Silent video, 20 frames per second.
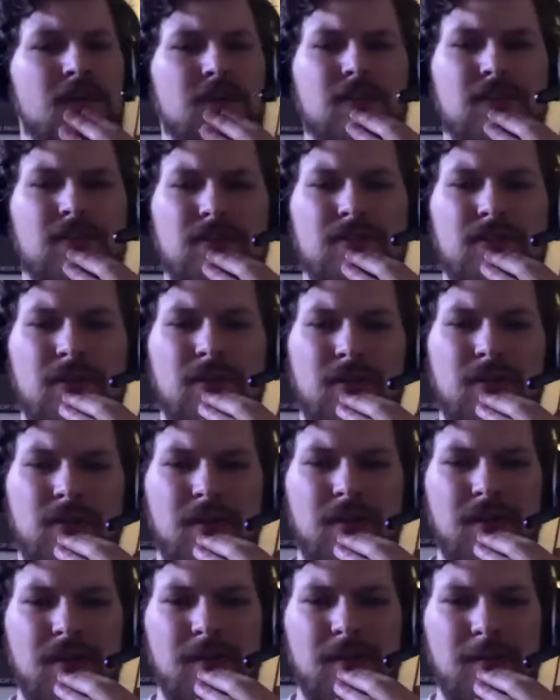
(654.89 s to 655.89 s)

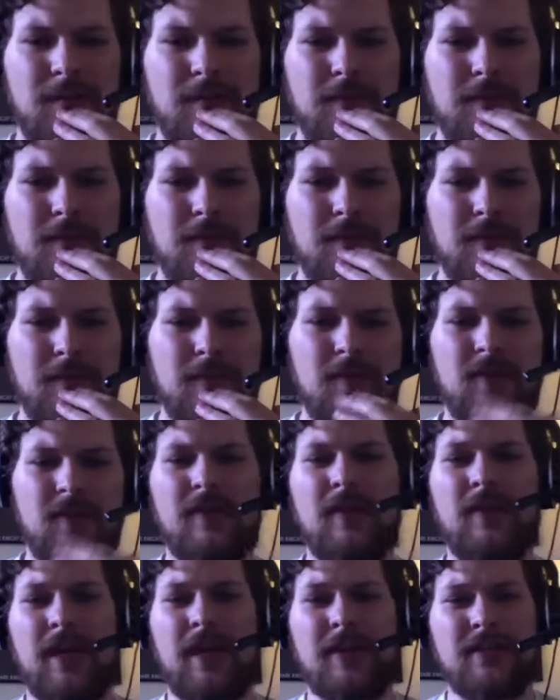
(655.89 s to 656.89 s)
So,
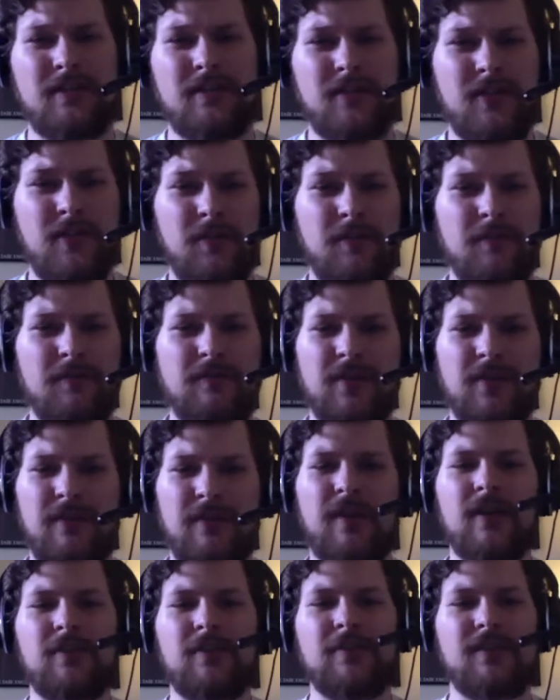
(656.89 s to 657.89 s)
again, so
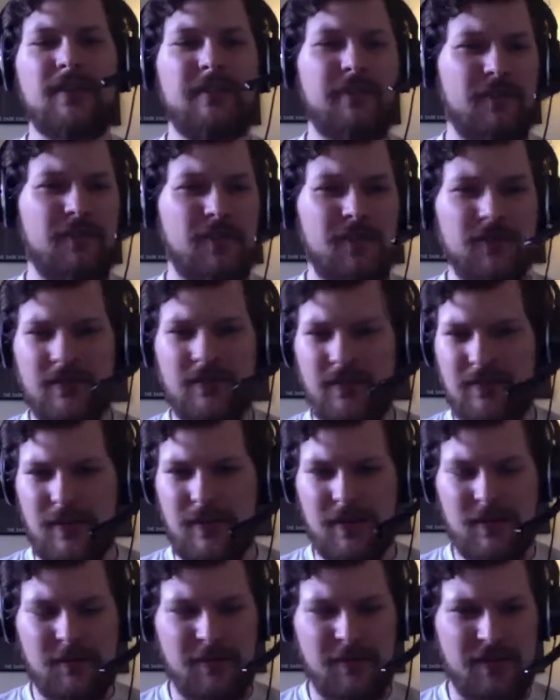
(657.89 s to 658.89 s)
very specific versions,
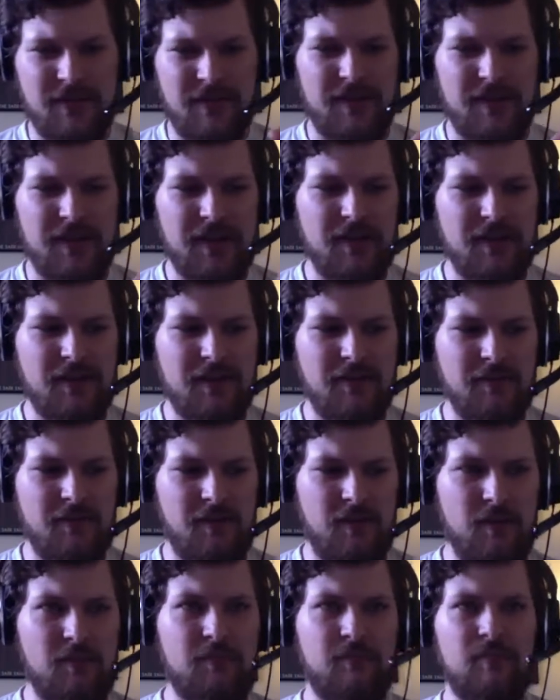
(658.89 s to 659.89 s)
very specific,
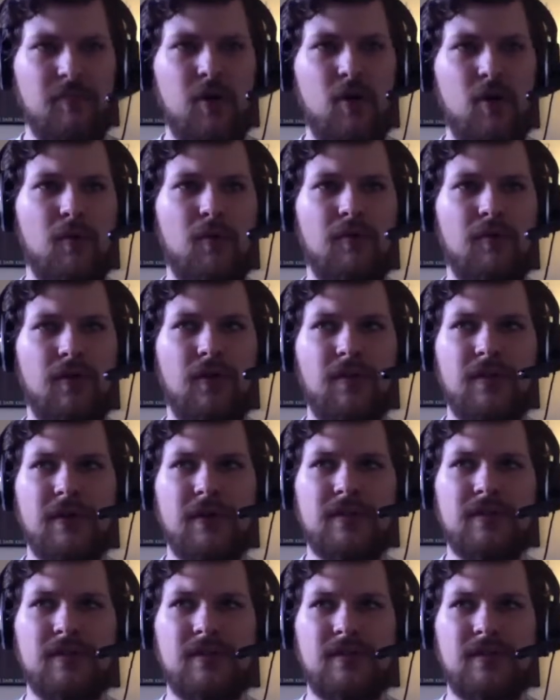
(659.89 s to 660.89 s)
mobile
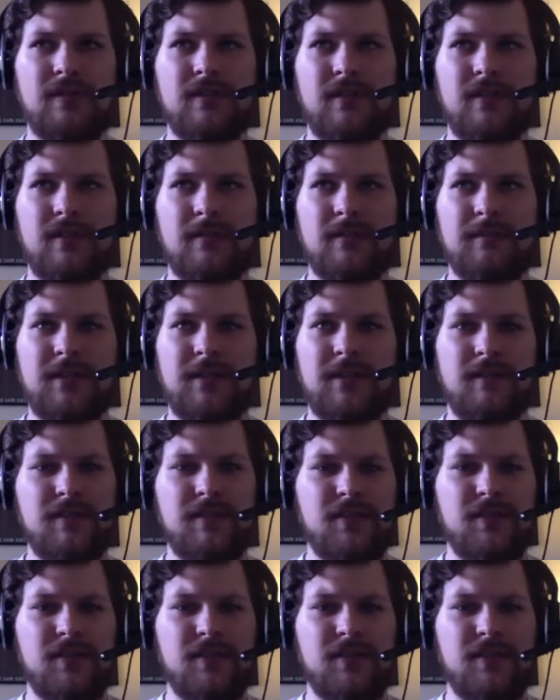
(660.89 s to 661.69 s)
focused stuff. So